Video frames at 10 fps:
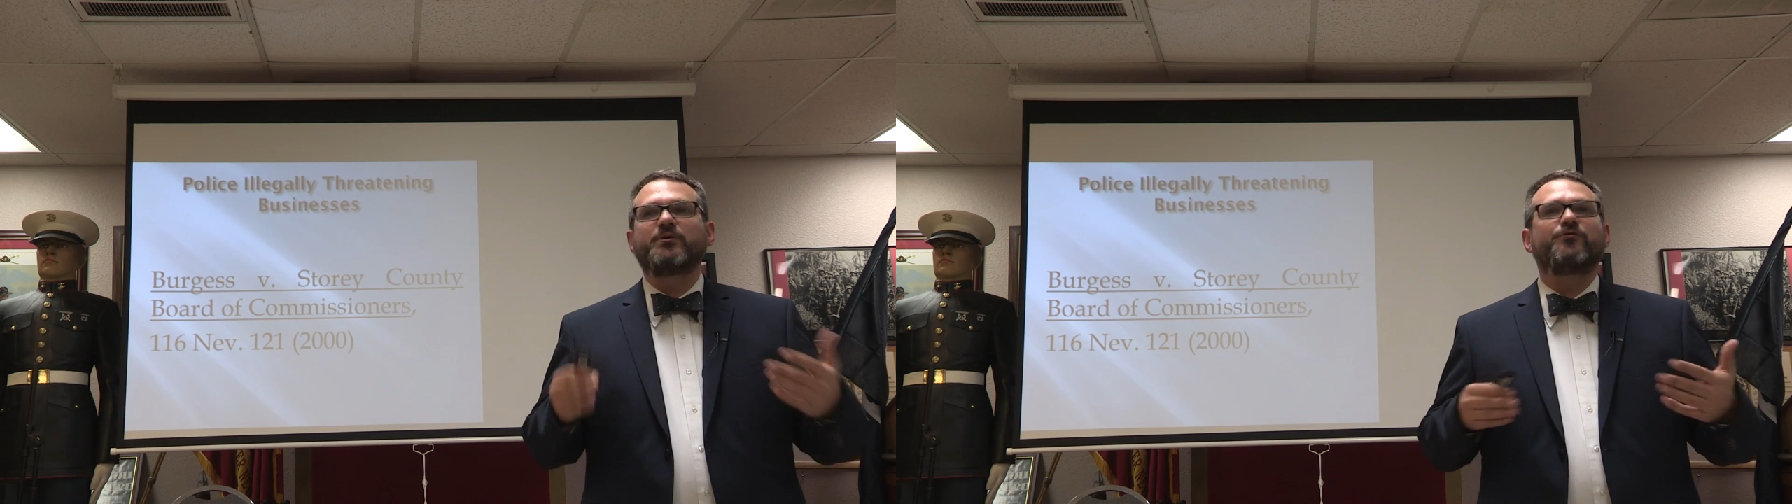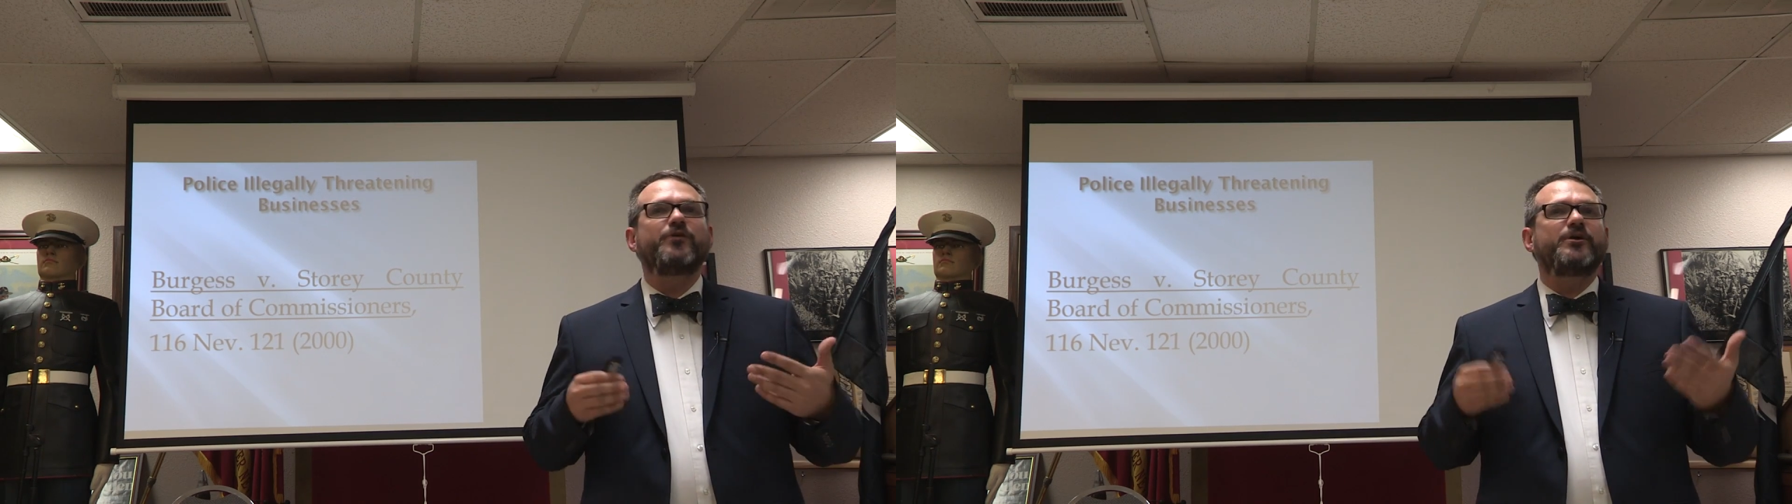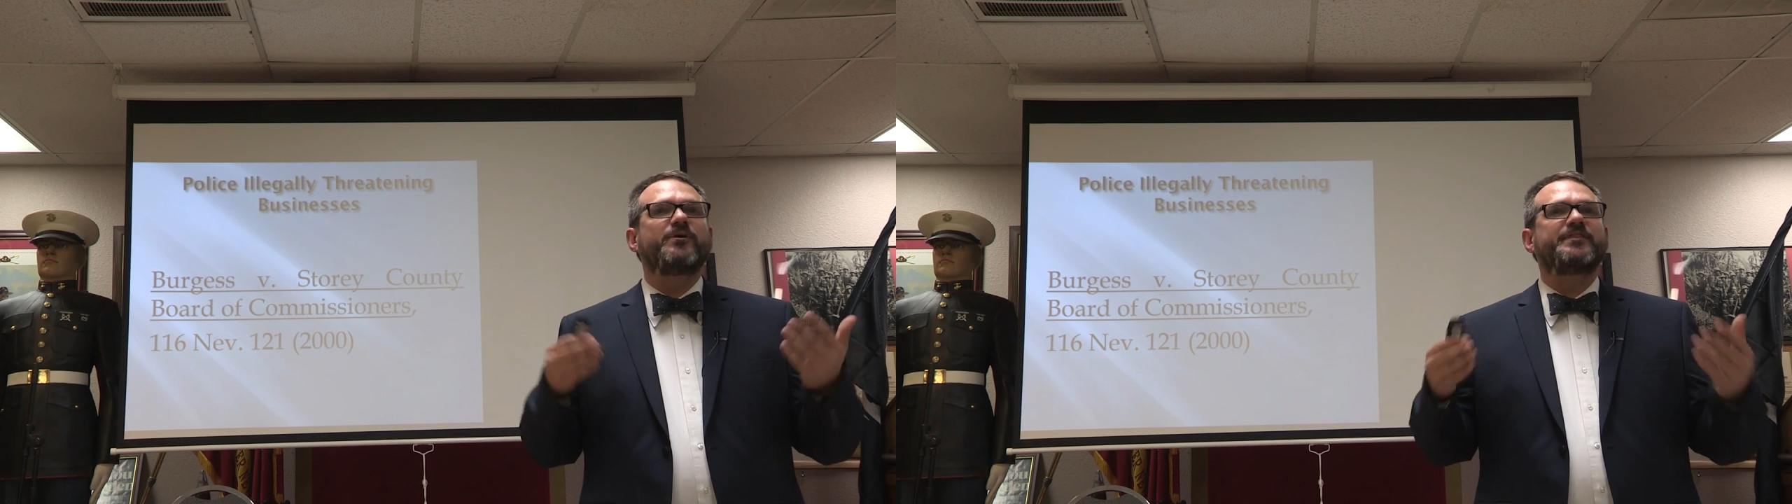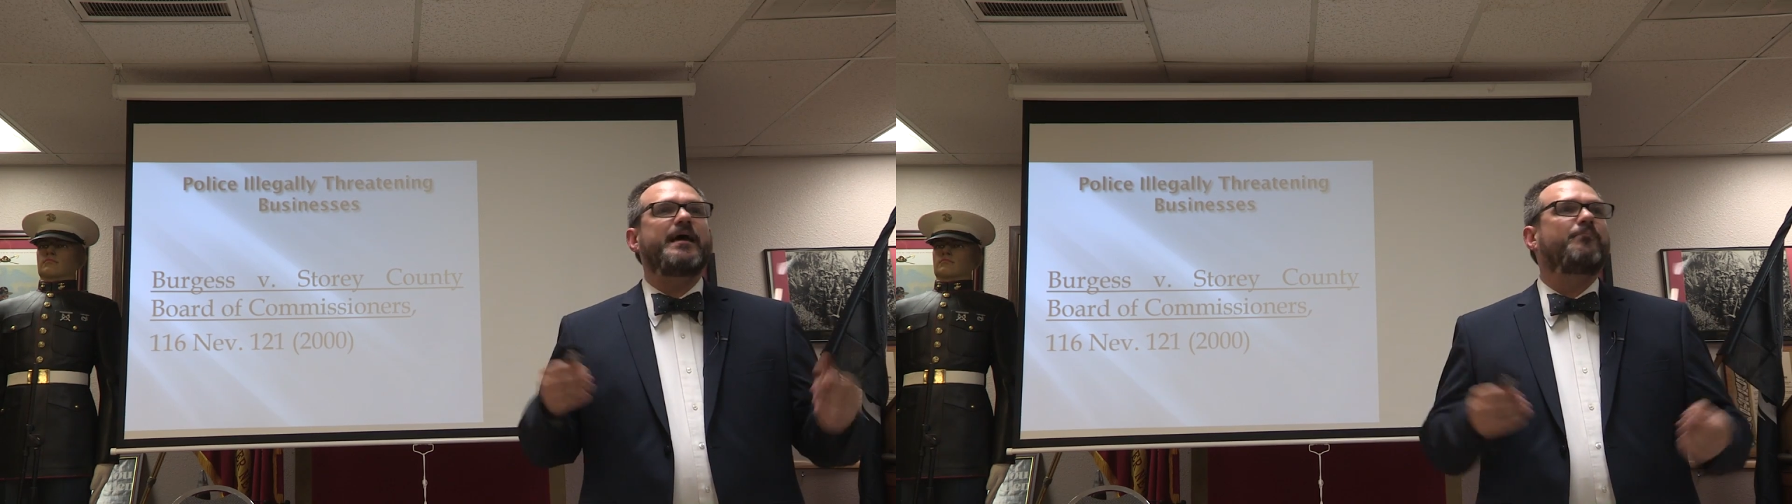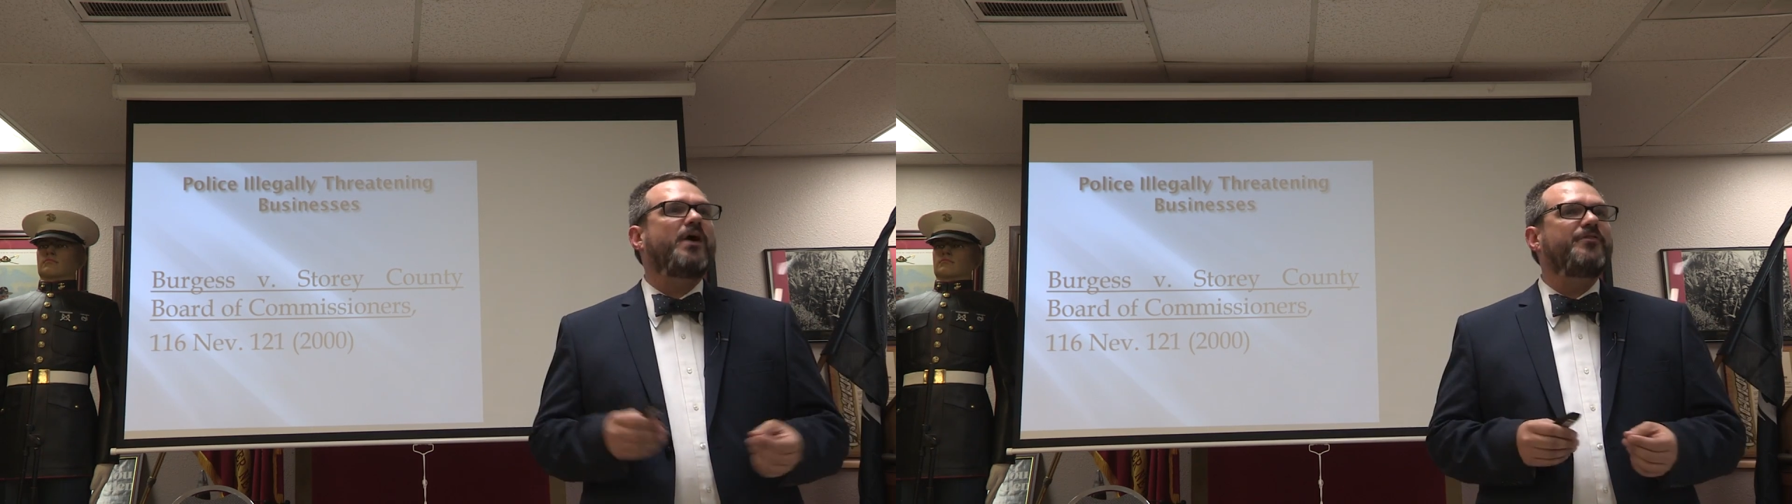would frequent
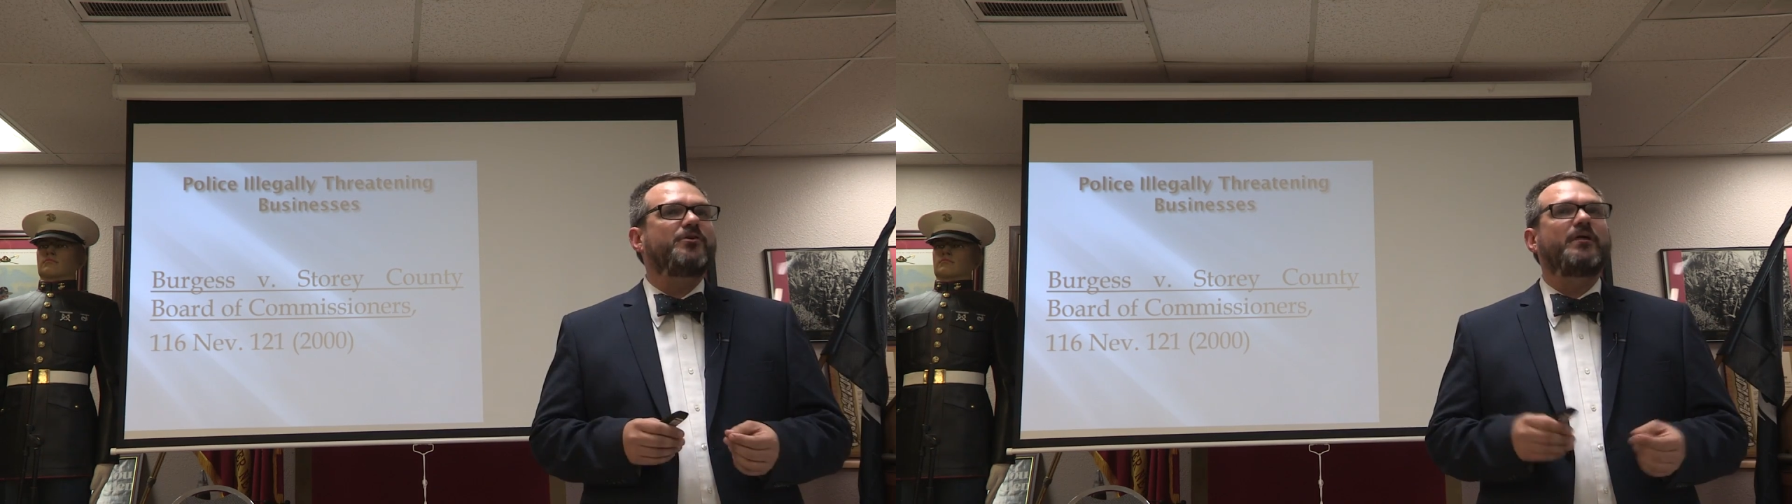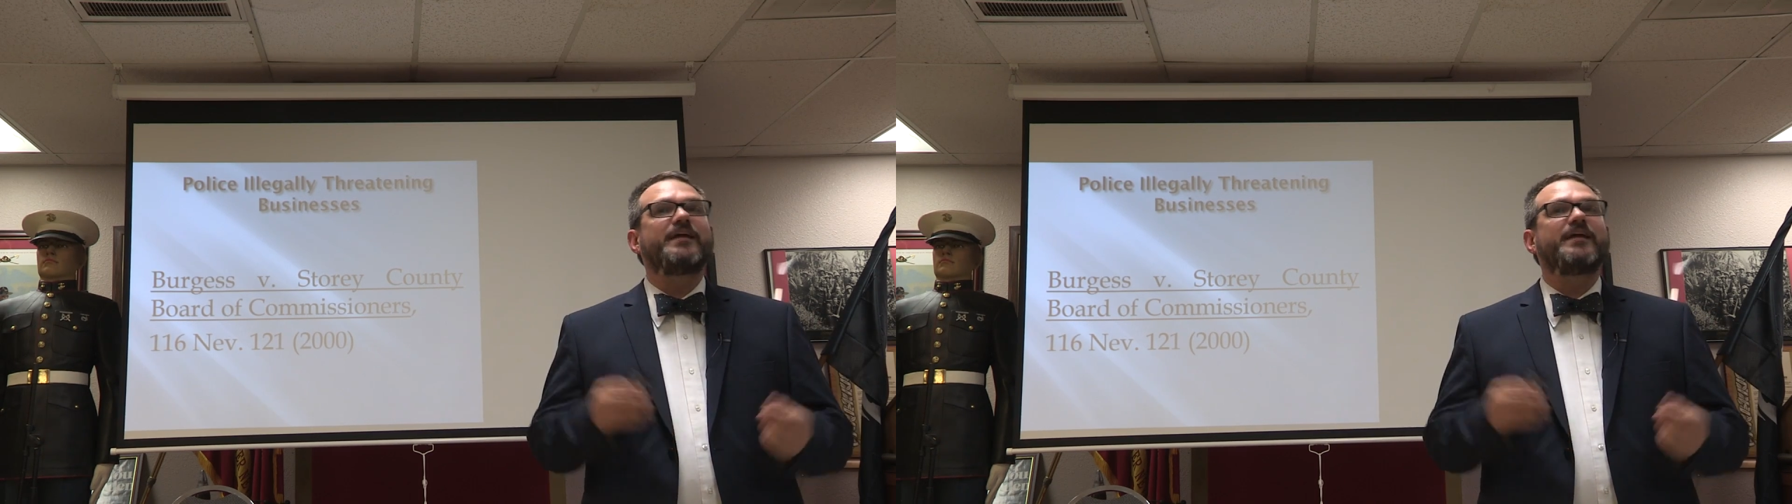that brothel,